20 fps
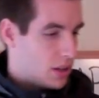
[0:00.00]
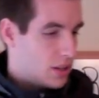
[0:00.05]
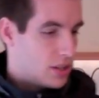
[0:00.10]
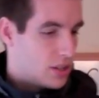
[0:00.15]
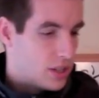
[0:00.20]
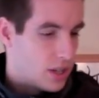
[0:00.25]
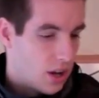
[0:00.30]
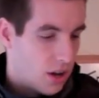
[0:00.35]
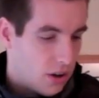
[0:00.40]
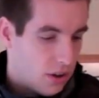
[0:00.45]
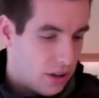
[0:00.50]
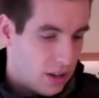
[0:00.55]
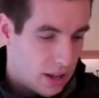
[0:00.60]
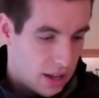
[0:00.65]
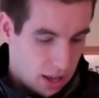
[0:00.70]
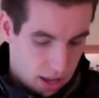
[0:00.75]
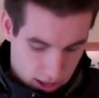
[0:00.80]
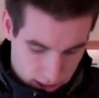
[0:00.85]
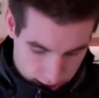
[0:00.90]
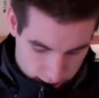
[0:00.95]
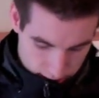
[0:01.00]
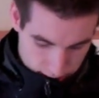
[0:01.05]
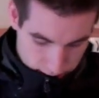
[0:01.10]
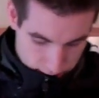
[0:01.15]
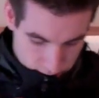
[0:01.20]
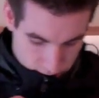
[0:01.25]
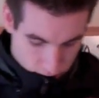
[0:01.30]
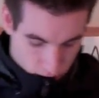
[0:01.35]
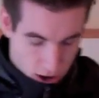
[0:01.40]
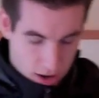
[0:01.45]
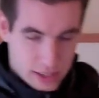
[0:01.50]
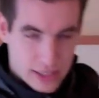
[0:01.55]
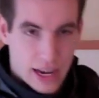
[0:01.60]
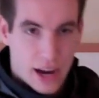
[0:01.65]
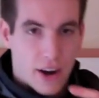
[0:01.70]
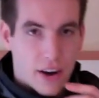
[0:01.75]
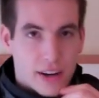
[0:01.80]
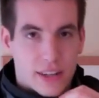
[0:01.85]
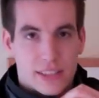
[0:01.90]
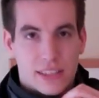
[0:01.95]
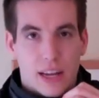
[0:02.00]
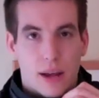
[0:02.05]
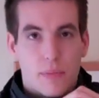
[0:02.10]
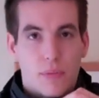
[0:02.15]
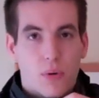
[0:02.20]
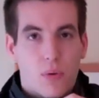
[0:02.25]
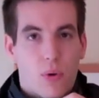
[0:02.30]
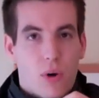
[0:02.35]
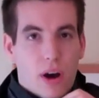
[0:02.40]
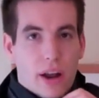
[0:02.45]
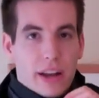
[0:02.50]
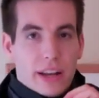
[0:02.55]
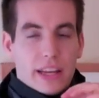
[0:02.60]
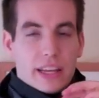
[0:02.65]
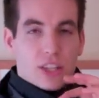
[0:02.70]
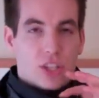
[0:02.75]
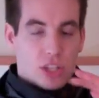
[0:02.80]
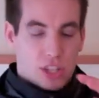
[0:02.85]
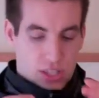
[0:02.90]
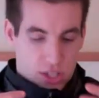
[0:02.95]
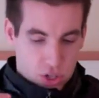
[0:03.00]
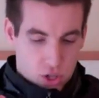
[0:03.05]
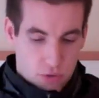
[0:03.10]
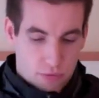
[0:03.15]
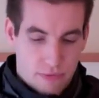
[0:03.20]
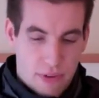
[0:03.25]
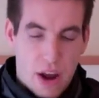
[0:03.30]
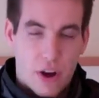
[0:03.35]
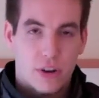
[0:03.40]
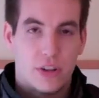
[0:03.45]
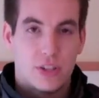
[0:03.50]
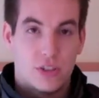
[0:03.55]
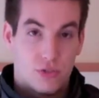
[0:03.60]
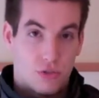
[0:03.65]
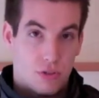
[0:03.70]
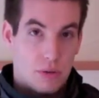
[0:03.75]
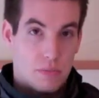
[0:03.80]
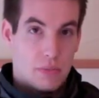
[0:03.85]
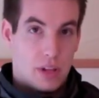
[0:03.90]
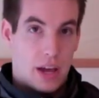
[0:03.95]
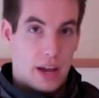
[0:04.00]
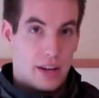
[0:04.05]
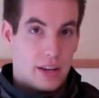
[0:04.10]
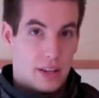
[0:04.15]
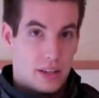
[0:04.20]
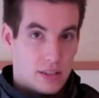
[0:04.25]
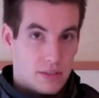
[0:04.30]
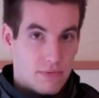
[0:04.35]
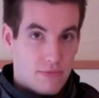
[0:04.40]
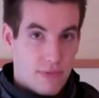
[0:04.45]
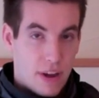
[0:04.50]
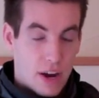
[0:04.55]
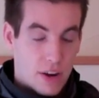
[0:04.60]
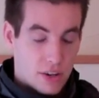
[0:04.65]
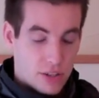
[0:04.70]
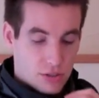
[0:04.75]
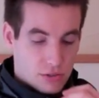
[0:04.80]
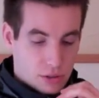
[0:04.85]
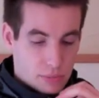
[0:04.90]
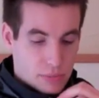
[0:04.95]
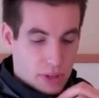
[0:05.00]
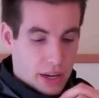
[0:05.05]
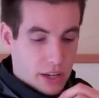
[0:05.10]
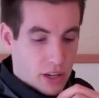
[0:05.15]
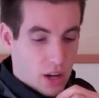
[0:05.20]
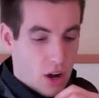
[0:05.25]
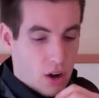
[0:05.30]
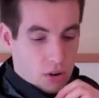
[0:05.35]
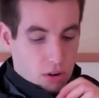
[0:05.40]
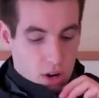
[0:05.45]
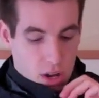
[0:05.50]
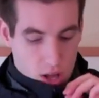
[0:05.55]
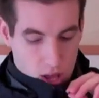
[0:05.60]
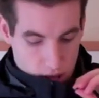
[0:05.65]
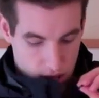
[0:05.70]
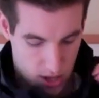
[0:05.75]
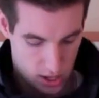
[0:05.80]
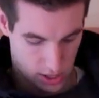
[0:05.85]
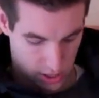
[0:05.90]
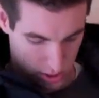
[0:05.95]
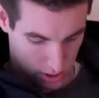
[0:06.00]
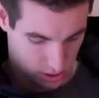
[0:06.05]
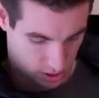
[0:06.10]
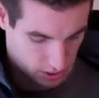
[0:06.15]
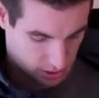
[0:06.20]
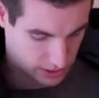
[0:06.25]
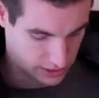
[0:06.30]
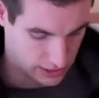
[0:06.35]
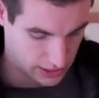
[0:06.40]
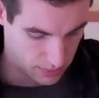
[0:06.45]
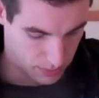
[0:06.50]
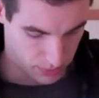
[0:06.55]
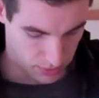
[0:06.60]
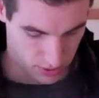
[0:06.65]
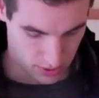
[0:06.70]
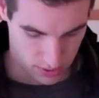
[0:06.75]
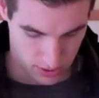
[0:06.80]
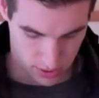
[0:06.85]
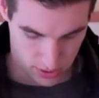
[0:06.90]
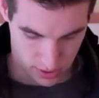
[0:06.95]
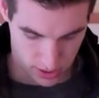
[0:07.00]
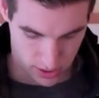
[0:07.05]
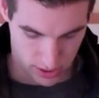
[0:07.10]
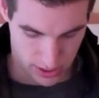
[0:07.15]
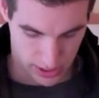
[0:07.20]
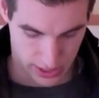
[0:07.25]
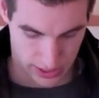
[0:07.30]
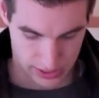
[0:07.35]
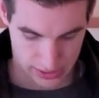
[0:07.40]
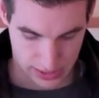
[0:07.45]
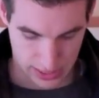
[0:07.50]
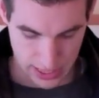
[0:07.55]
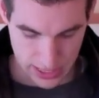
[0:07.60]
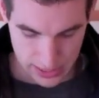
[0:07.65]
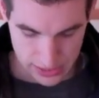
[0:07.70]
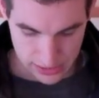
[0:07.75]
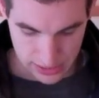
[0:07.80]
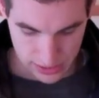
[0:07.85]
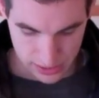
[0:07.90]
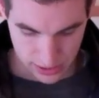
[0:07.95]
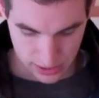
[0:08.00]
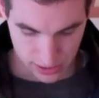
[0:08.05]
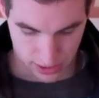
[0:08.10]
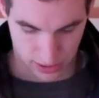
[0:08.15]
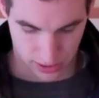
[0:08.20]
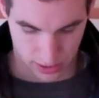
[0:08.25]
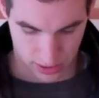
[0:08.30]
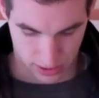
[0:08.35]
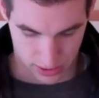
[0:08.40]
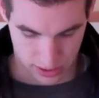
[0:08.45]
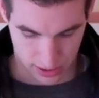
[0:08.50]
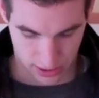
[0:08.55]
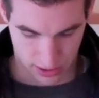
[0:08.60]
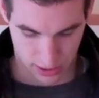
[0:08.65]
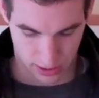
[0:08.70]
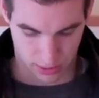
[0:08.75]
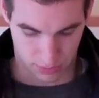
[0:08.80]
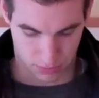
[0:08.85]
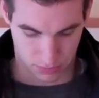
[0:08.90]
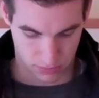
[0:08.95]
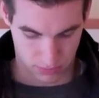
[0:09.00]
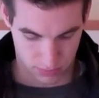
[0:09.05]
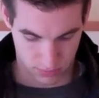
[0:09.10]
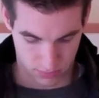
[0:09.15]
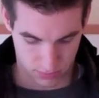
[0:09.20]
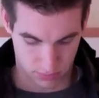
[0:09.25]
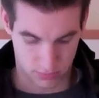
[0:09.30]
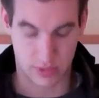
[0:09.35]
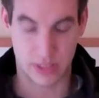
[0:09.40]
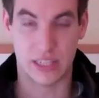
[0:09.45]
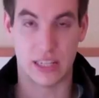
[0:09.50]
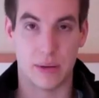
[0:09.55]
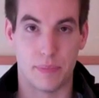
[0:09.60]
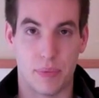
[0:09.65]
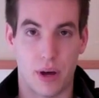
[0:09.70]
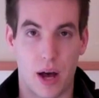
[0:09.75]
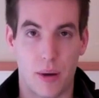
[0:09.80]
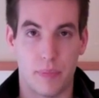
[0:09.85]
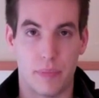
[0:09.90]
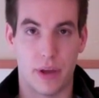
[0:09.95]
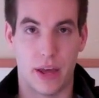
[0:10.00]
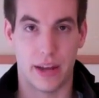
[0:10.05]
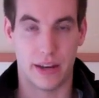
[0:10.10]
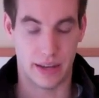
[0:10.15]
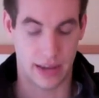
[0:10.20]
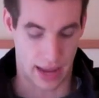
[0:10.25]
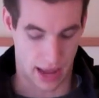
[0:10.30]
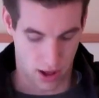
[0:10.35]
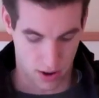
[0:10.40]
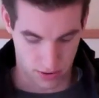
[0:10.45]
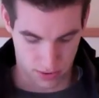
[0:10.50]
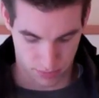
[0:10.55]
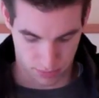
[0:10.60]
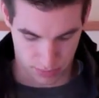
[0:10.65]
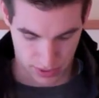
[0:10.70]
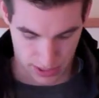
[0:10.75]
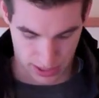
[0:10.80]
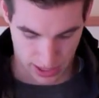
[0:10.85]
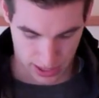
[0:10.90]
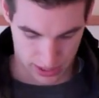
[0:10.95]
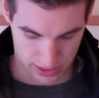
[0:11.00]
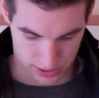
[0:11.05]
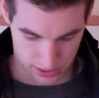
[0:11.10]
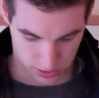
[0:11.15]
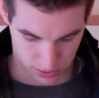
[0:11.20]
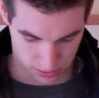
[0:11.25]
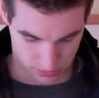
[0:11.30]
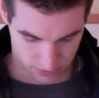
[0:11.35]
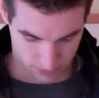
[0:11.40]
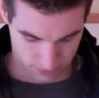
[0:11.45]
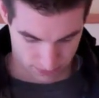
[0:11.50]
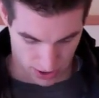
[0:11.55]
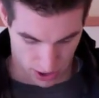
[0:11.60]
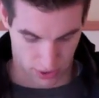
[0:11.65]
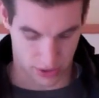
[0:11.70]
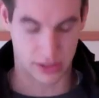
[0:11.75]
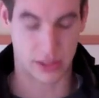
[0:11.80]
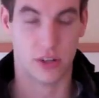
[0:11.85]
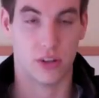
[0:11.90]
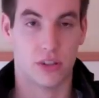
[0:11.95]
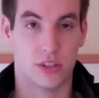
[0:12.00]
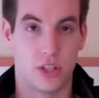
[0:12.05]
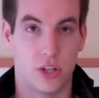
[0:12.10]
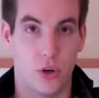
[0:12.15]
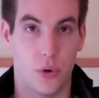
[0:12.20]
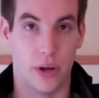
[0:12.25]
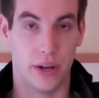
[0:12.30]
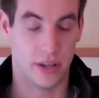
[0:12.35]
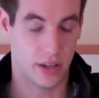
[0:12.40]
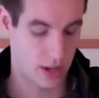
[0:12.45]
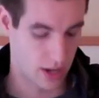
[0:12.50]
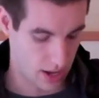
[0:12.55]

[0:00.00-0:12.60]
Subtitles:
So the Arc'teryx #1 is just very streamlined. It's a very streamlined coat. So the zipper is easy to zip up and down because there's very little to it.